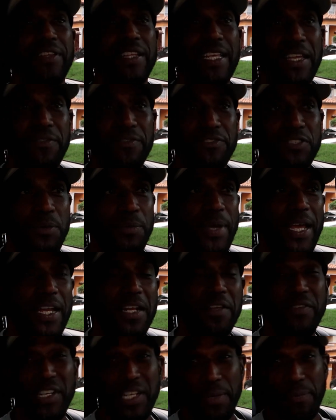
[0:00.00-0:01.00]
life, some kind
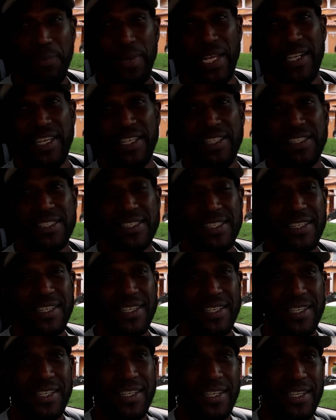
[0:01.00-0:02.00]
of independence,
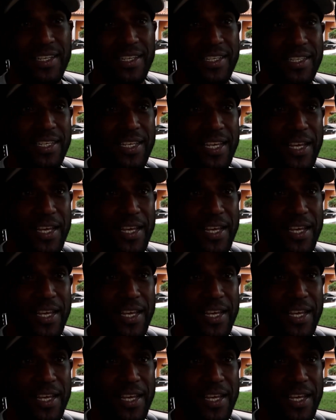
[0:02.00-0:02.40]
you